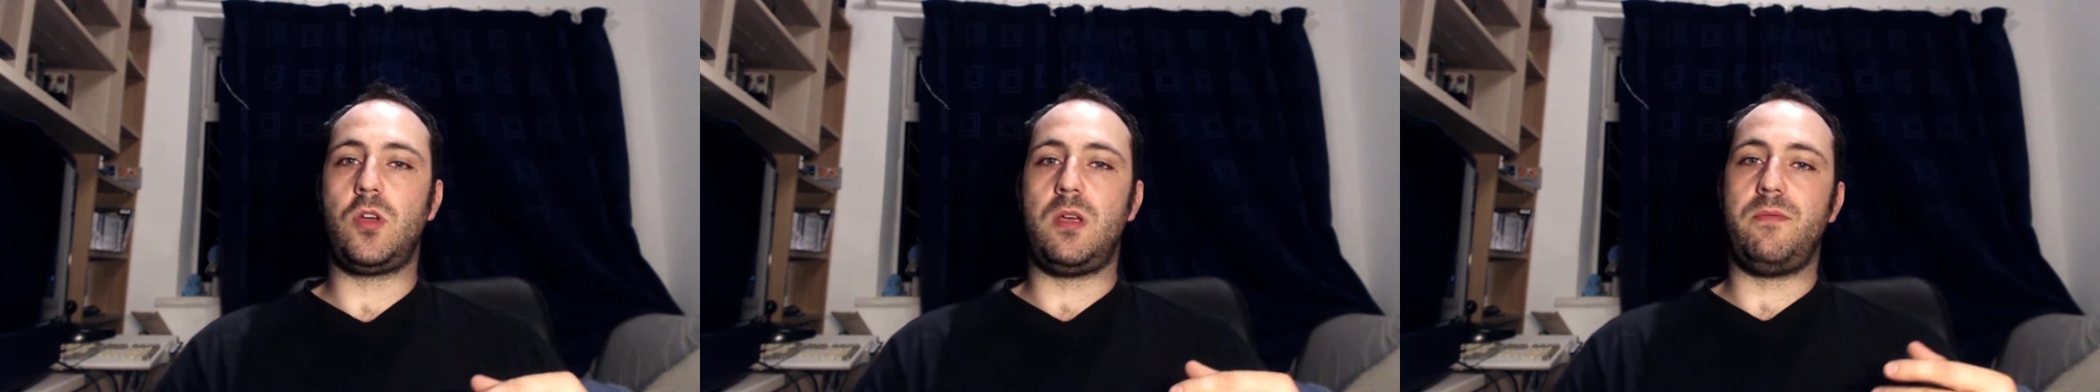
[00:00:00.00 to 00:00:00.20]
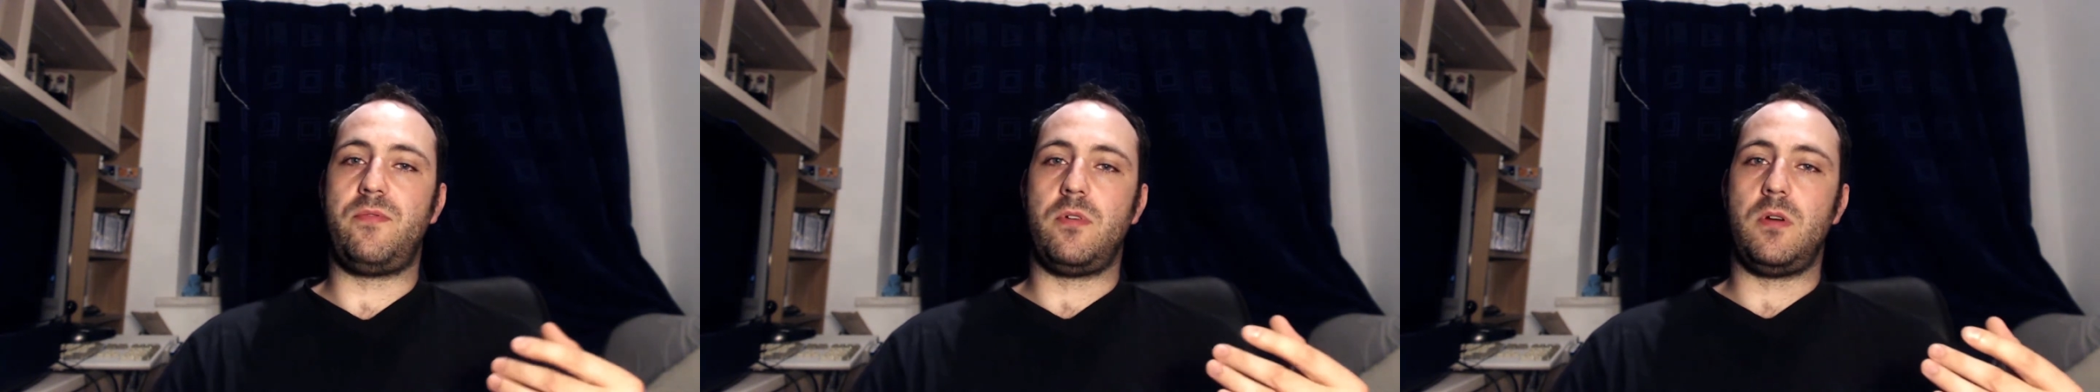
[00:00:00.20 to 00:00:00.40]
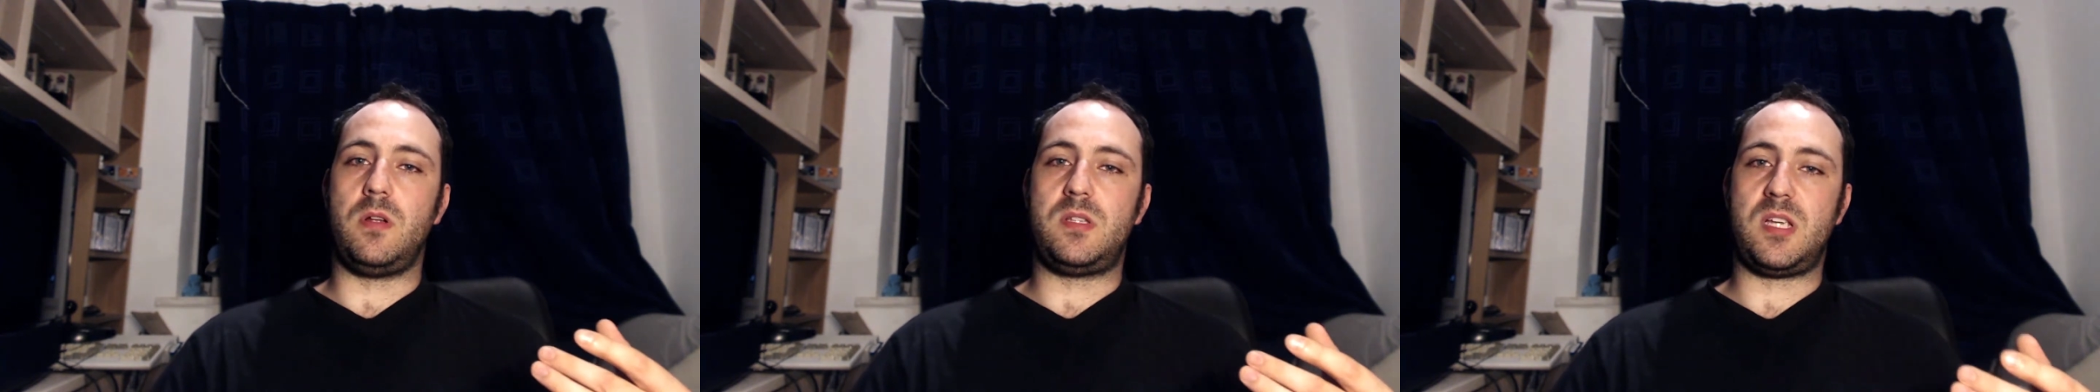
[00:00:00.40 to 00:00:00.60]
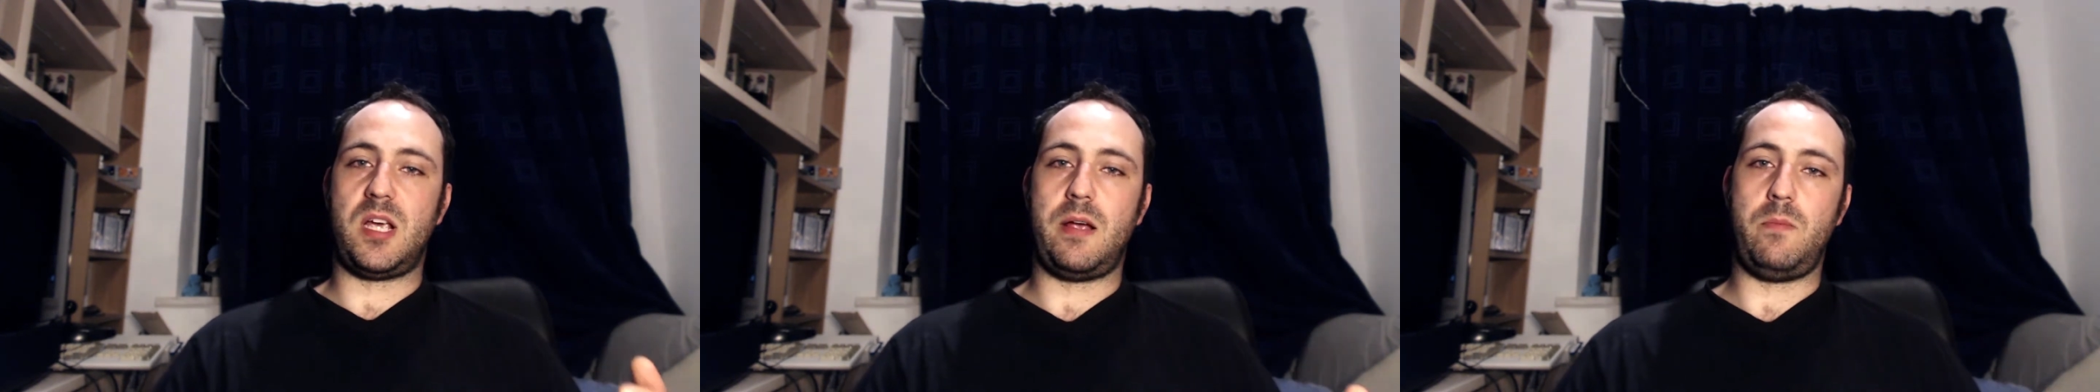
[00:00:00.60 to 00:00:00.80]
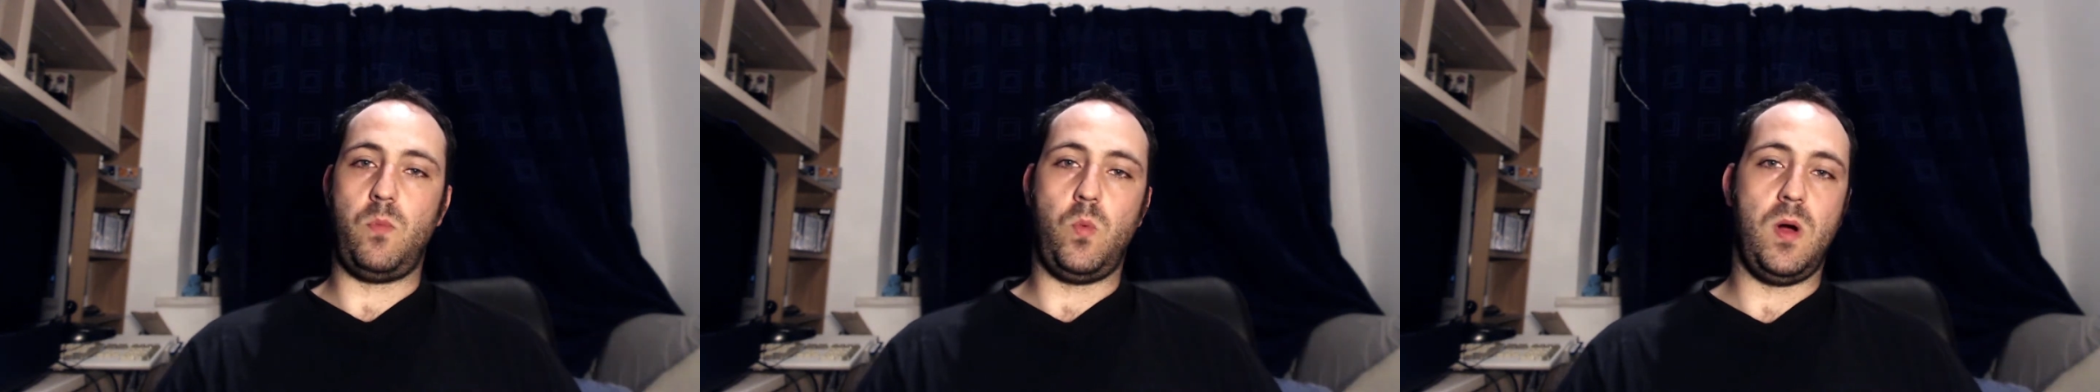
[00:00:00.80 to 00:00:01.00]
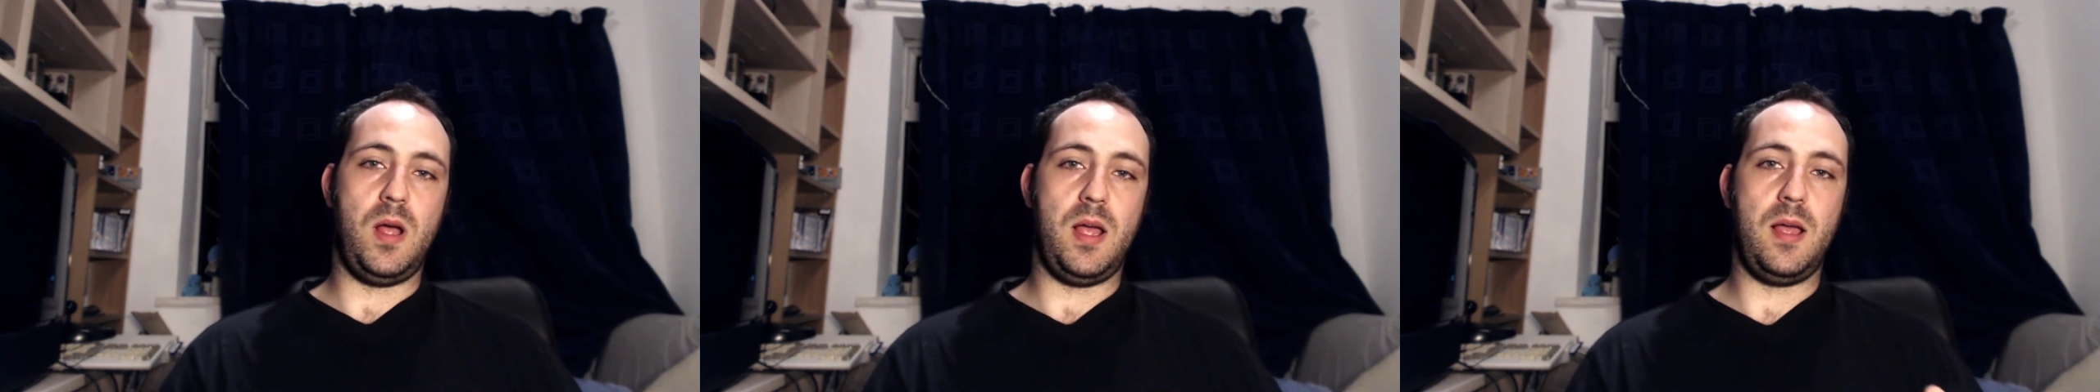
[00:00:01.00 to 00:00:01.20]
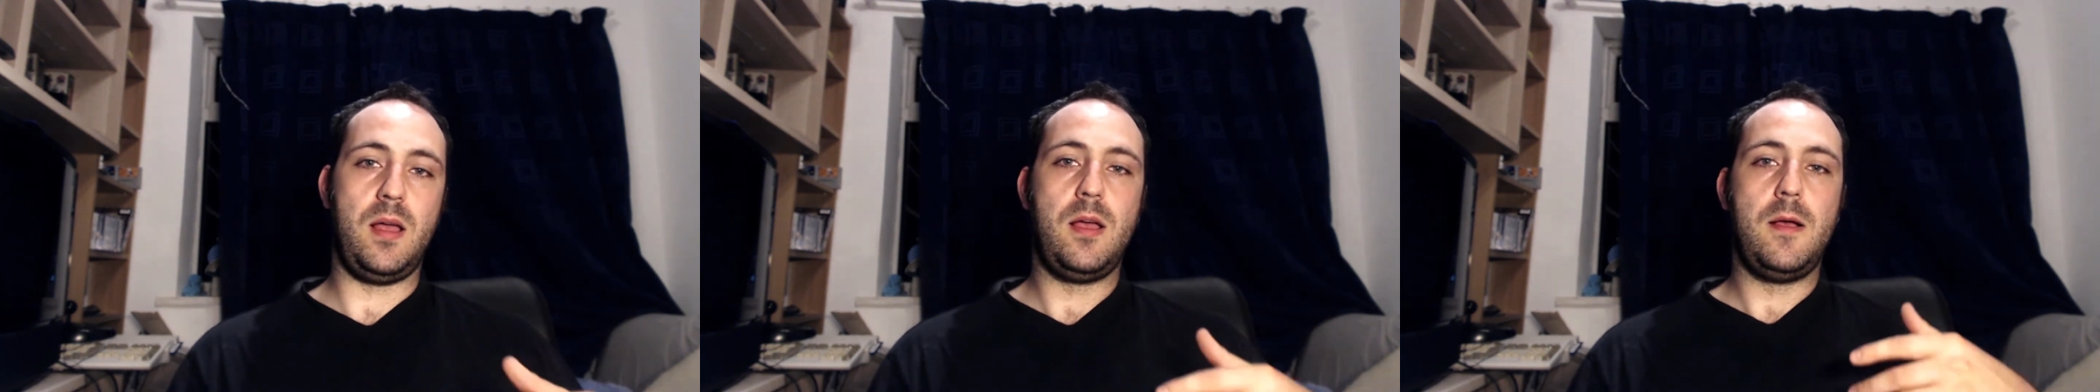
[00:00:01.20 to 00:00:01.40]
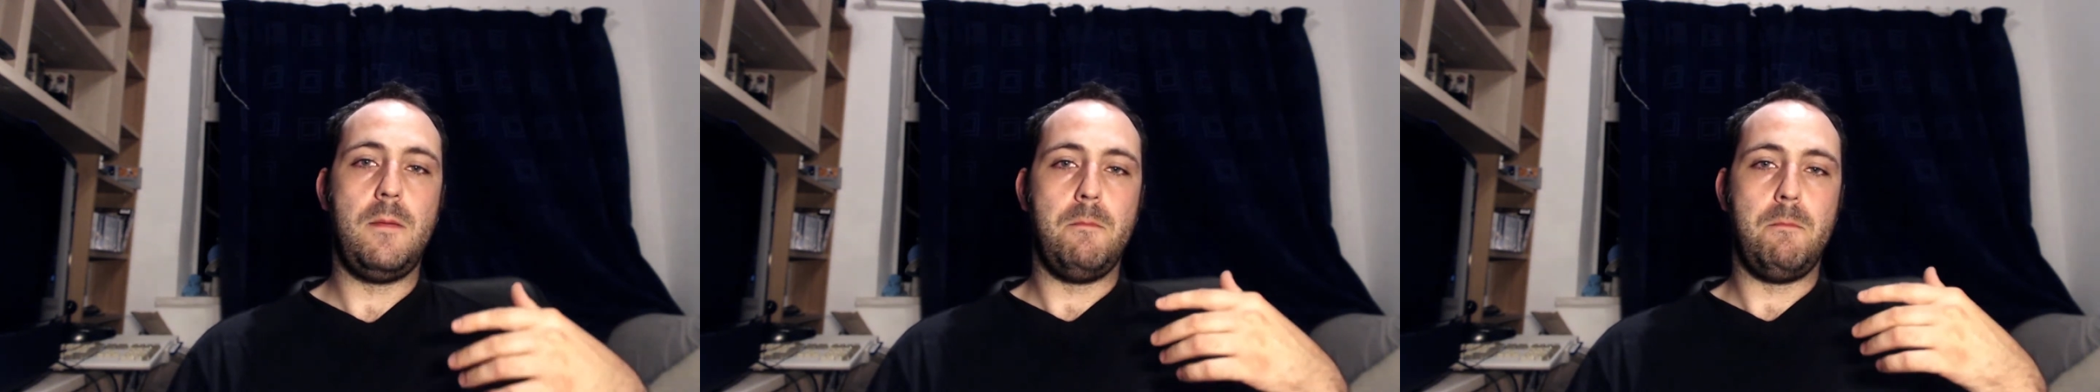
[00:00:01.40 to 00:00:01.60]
looking for a time where